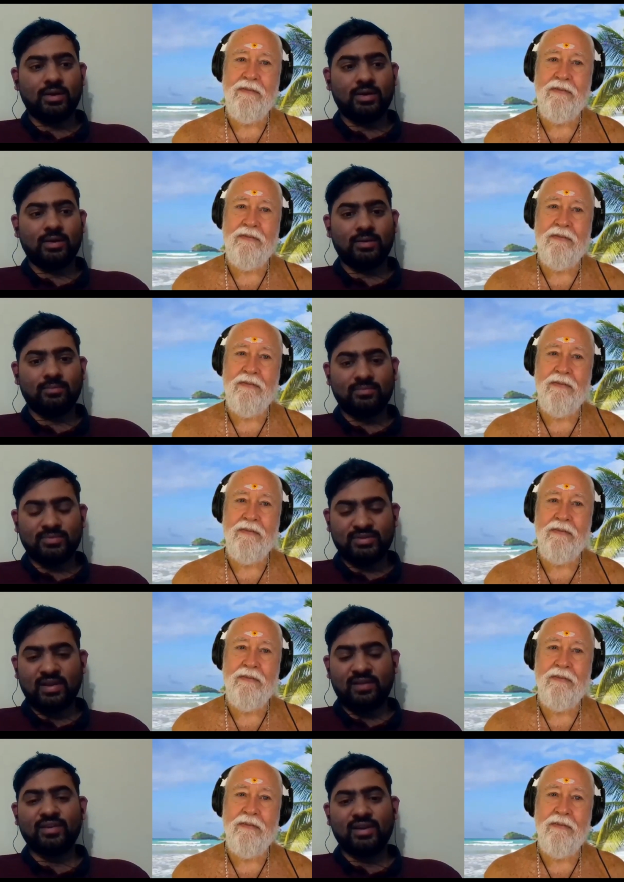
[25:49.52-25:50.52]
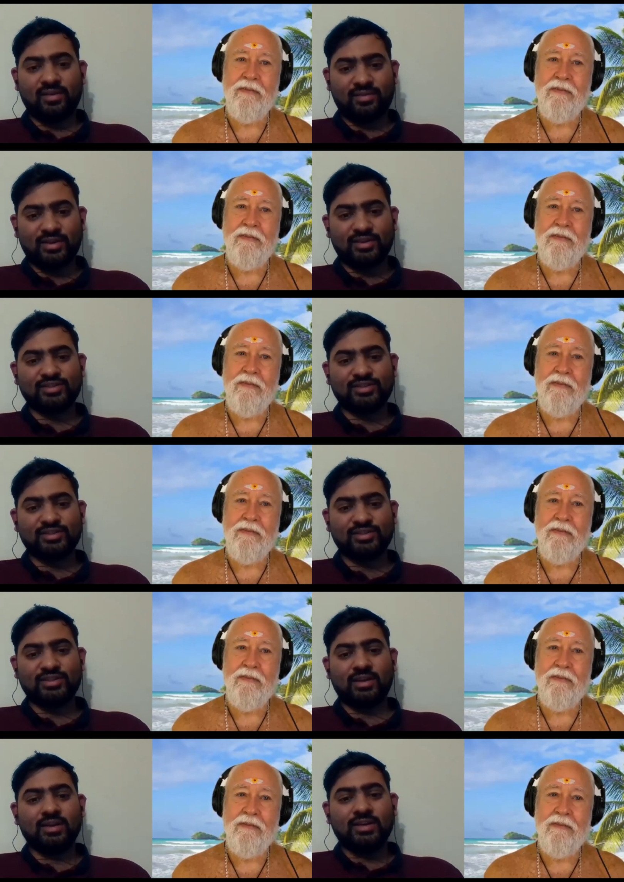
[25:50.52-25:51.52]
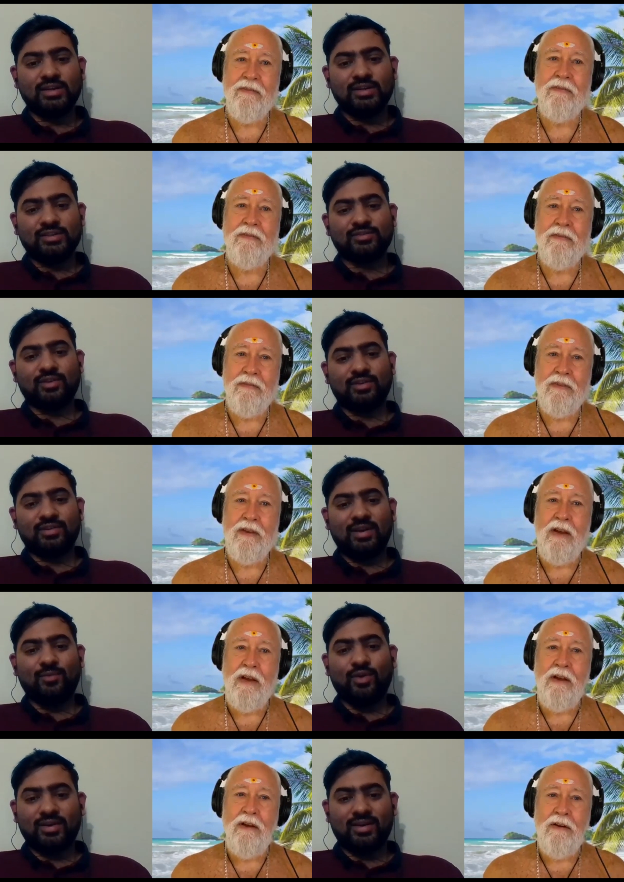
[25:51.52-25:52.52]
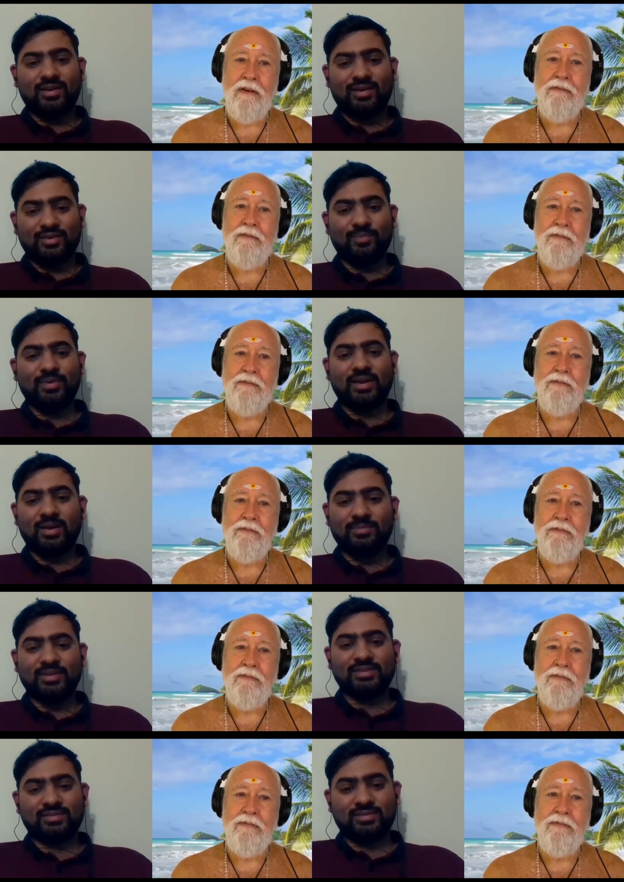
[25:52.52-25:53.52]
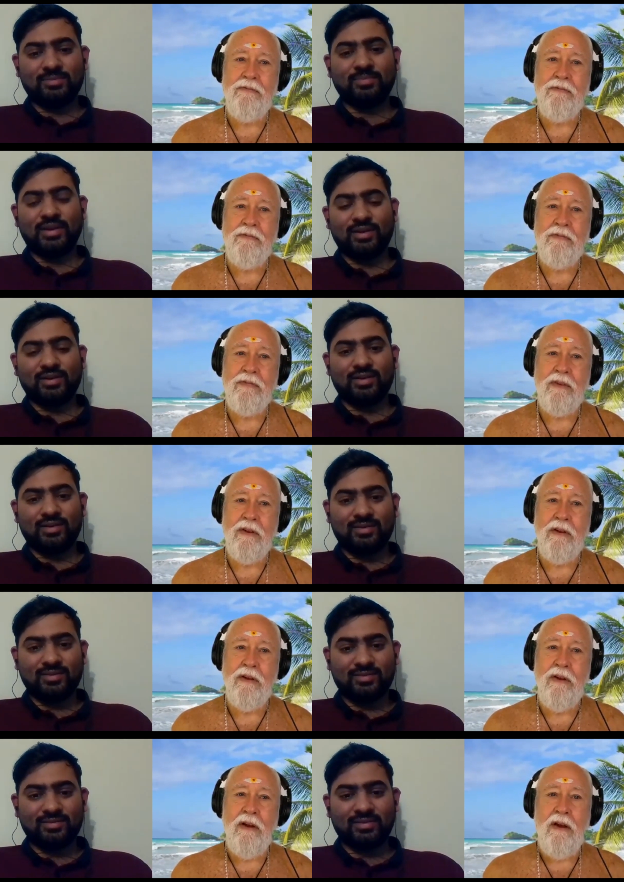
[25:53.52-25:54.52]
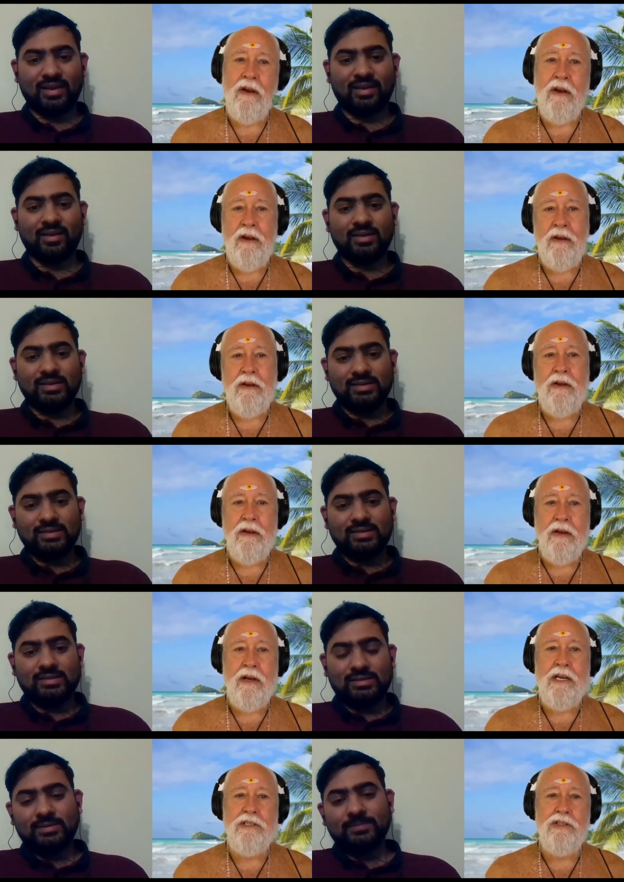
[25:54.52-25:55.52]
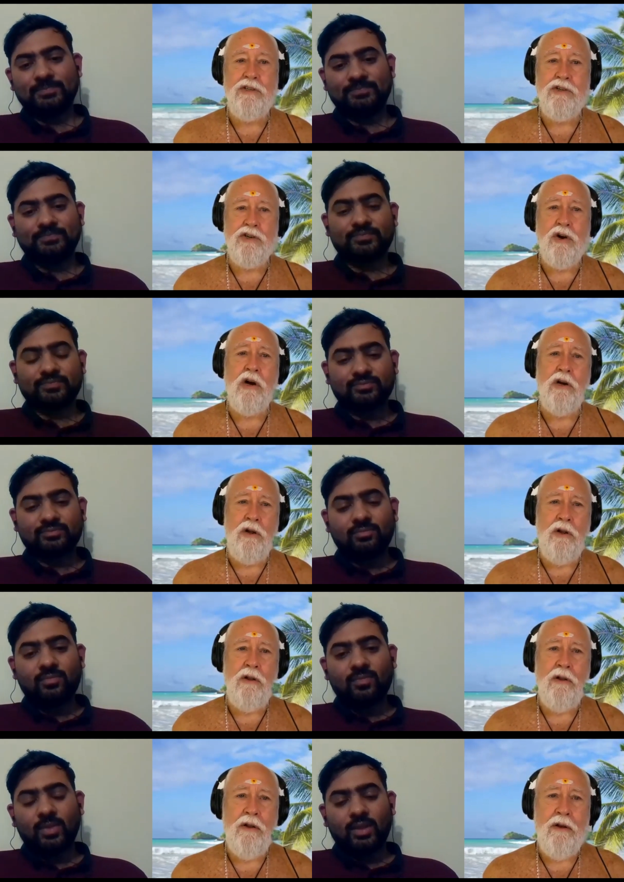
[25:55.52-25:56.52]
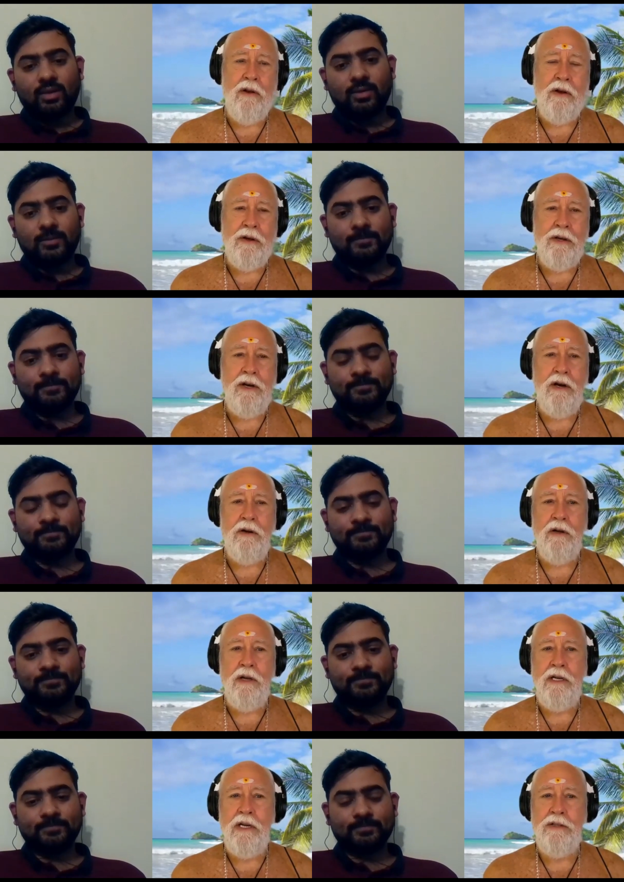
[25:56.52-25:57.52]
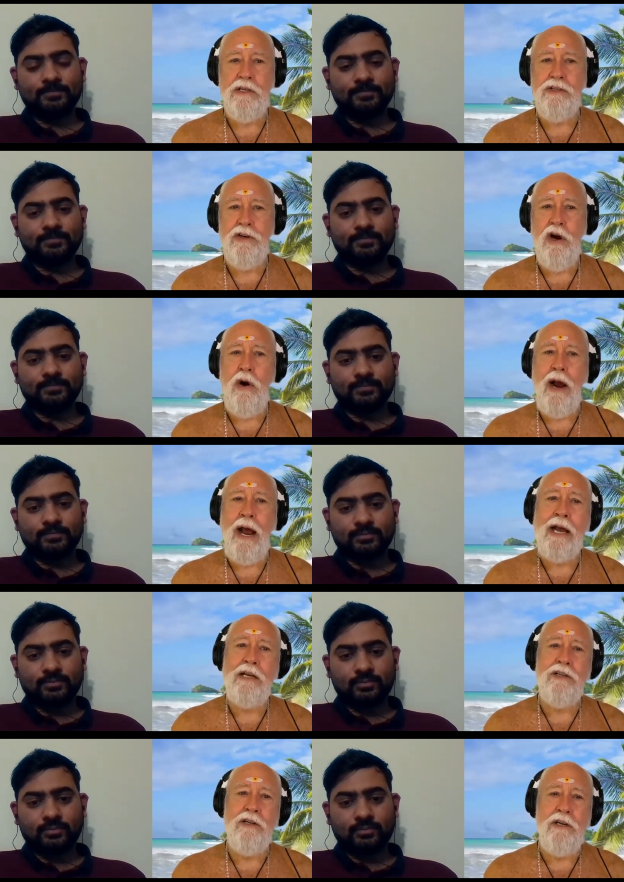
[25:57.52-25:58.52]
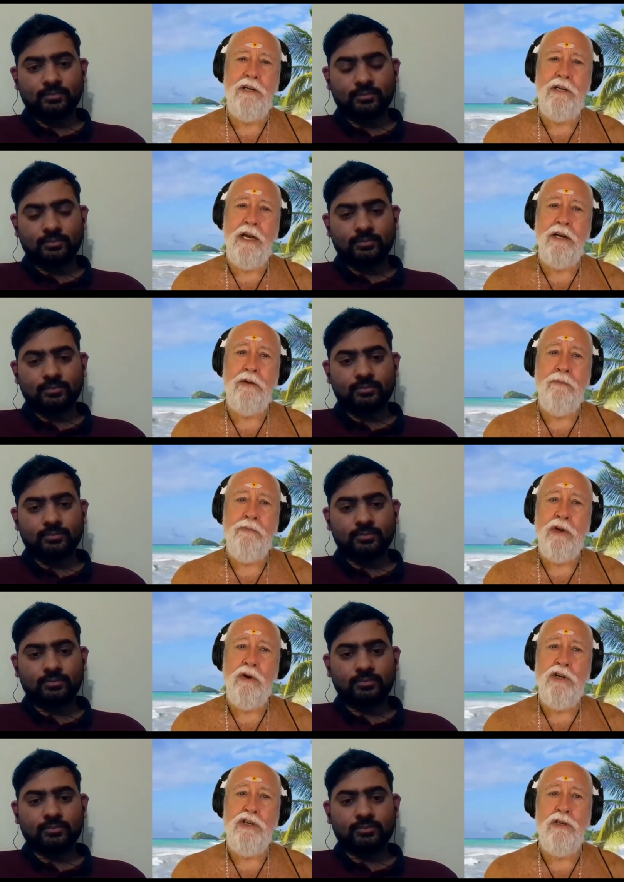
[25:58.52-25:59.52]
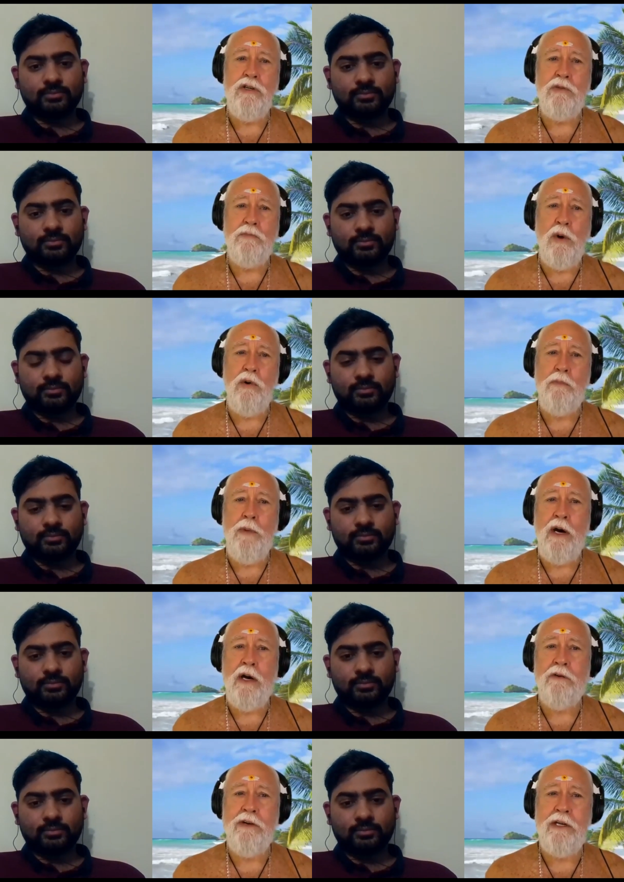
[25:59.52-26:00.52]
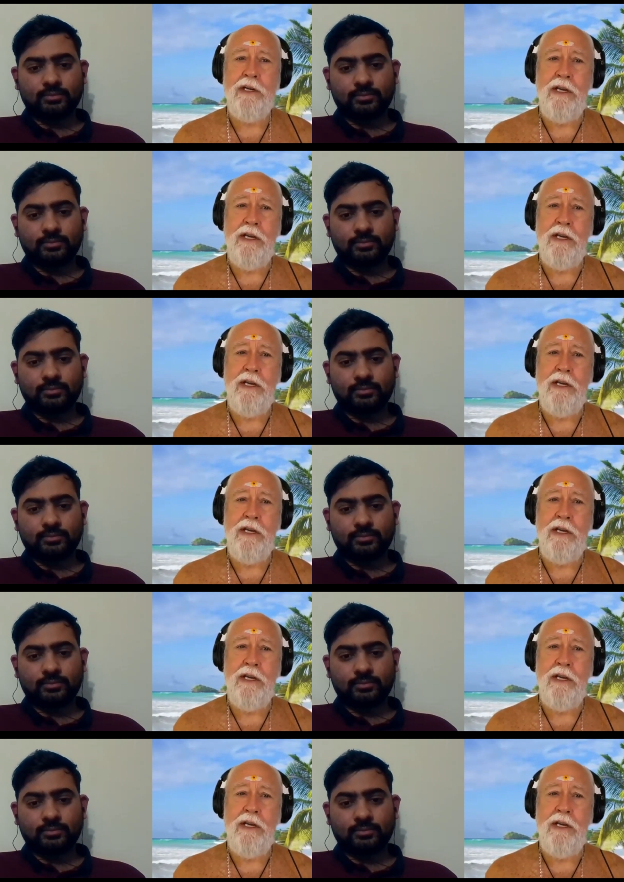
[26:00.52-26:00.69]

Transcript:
Speaker 1: uh, self-realization. So I really wanted uh, to bring up this particular thing.
Speaker 2: Yeah, it's a struggle. You know, uh, there's no accident that Krishna spoke Bhagavad